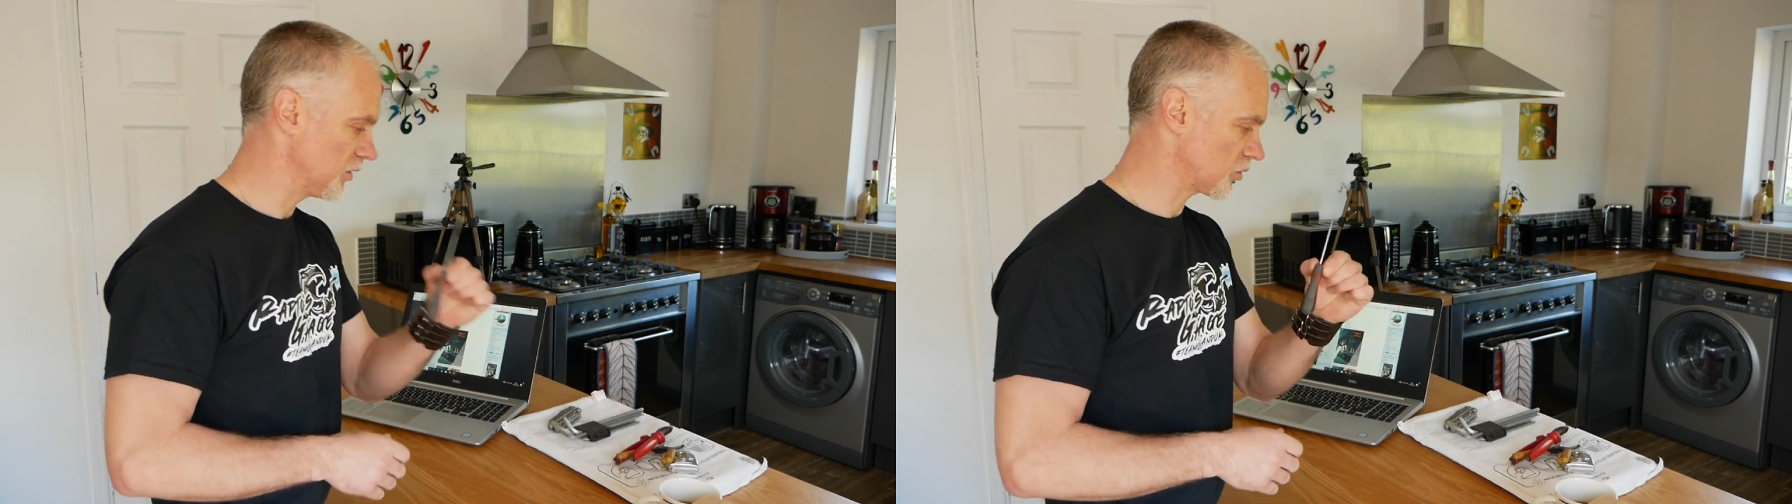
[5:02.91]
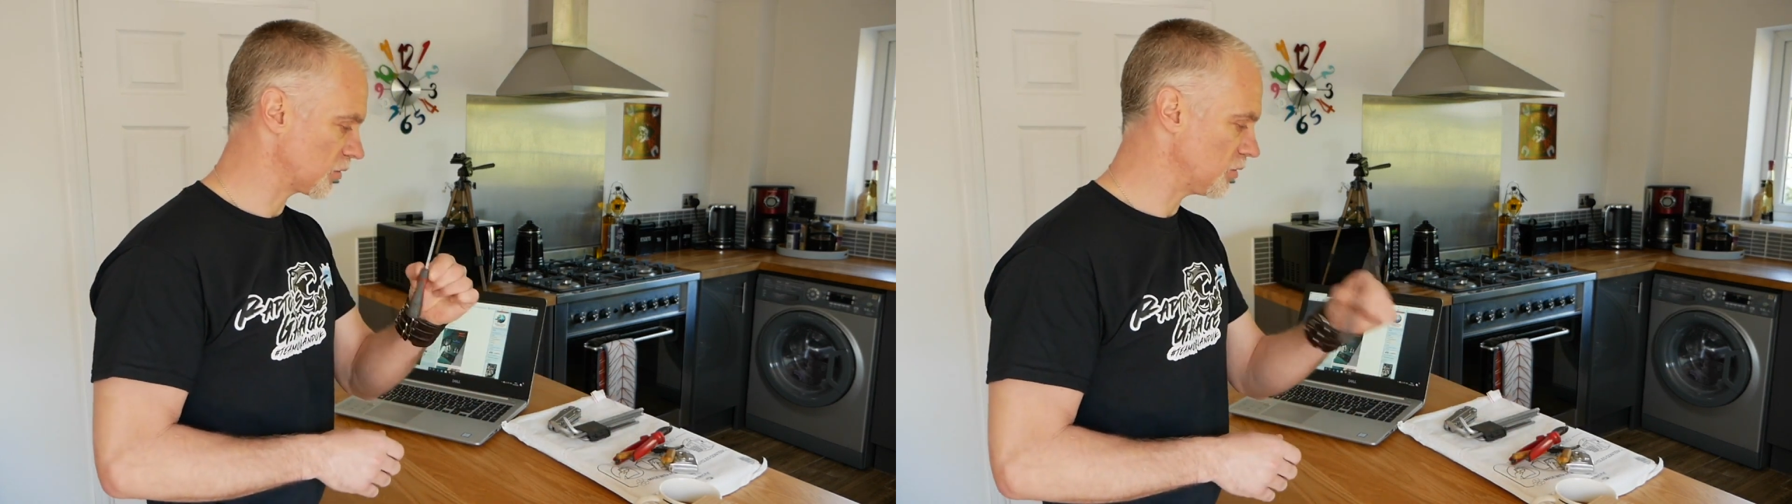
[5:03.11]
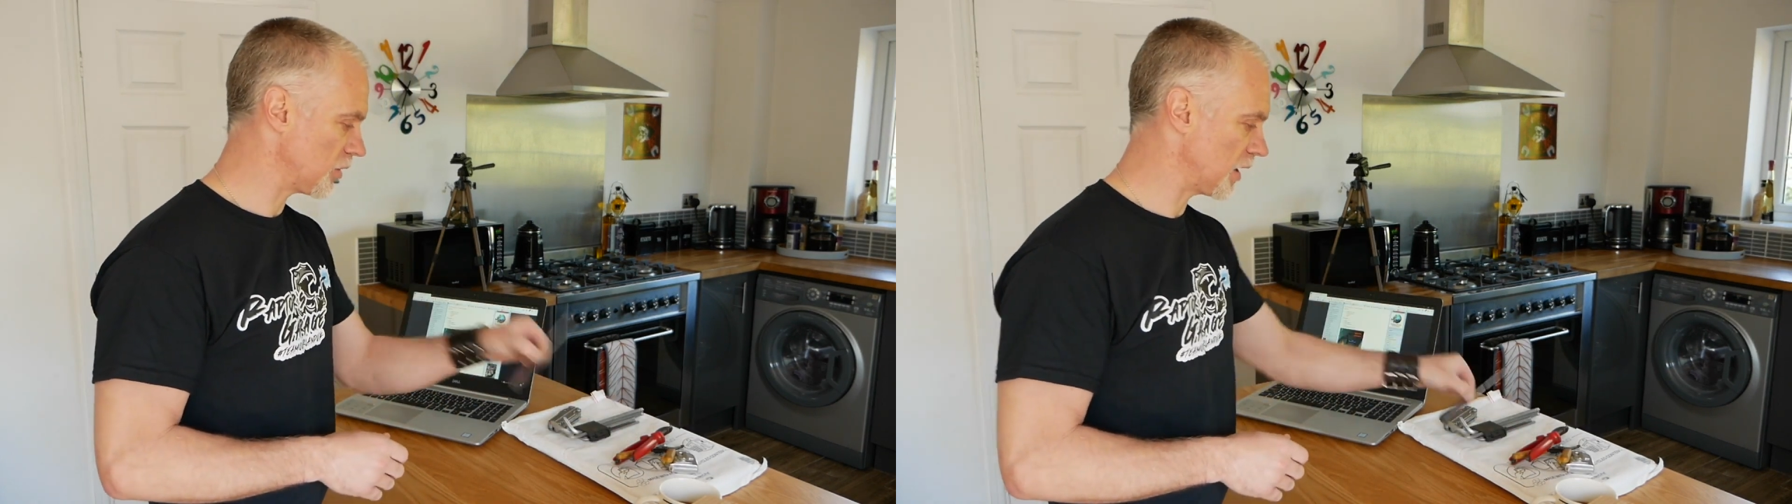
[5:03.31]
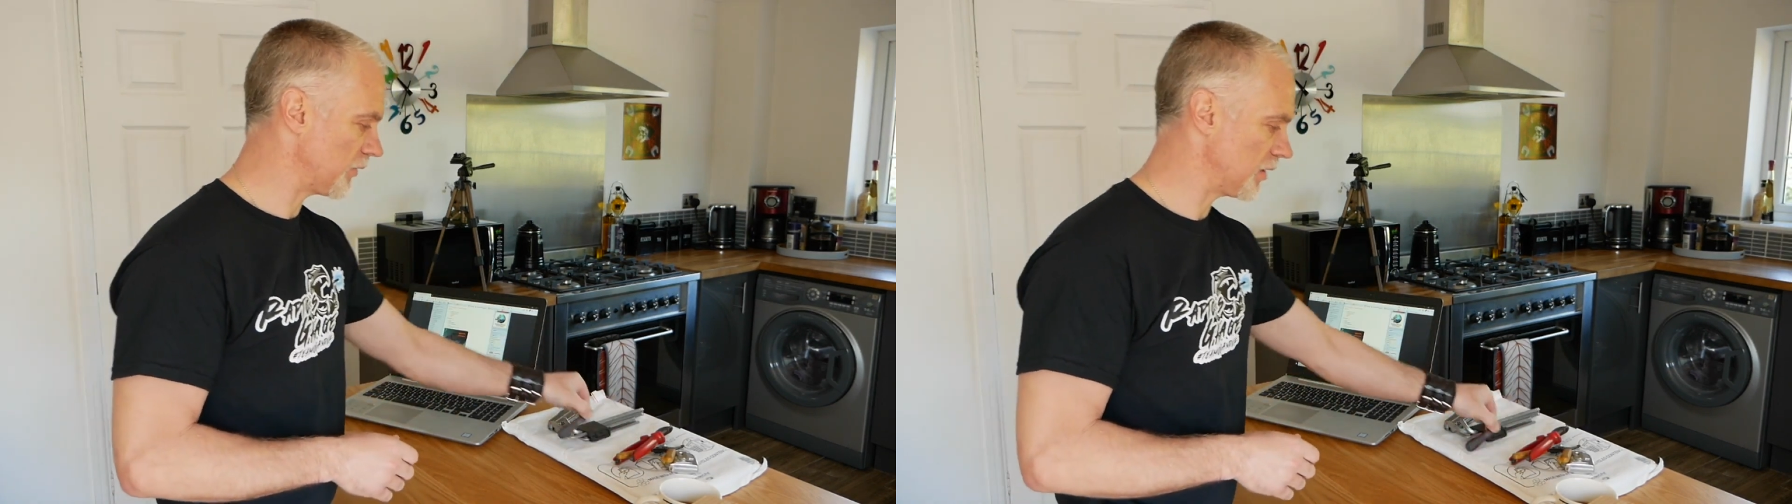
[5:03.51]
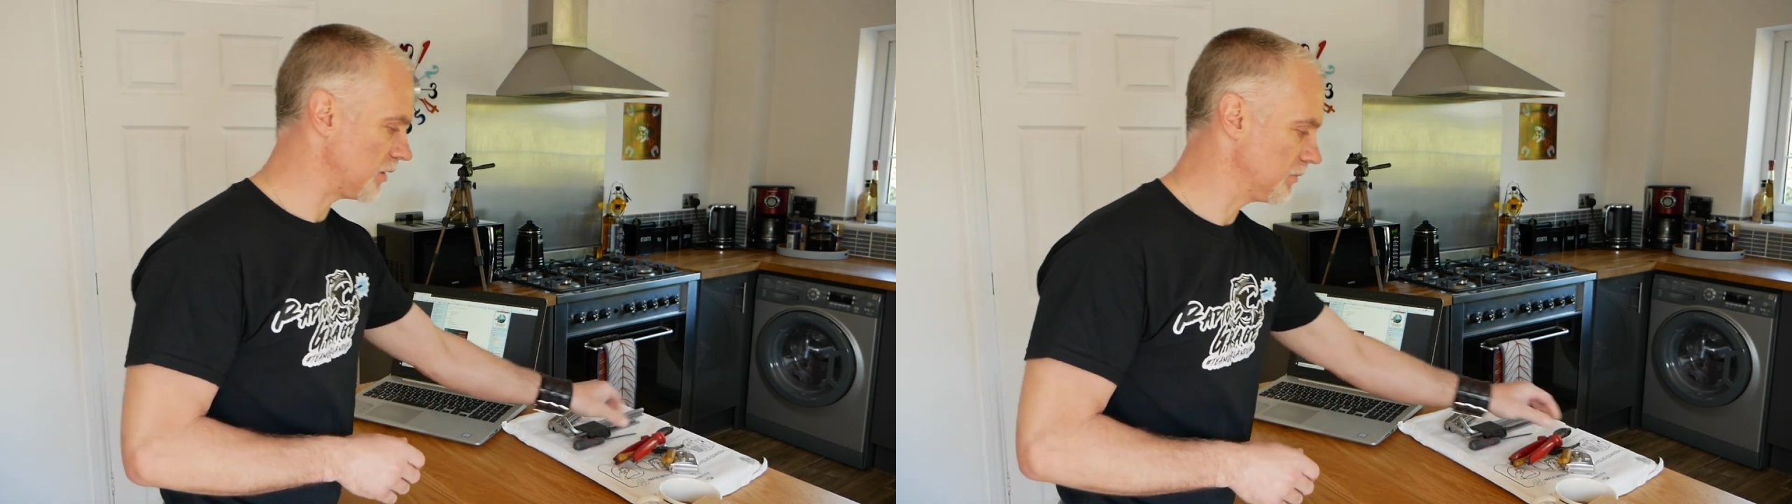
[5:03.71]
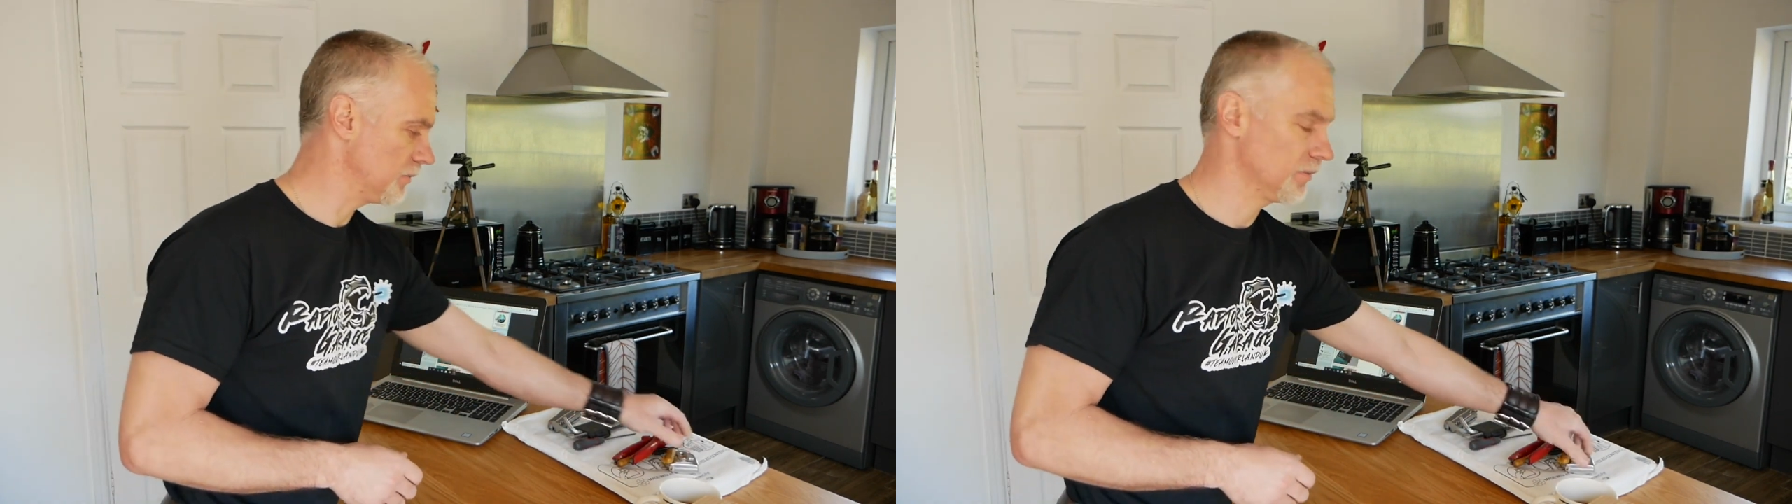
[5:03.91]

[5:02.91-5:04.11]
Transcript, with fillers: screwdriver,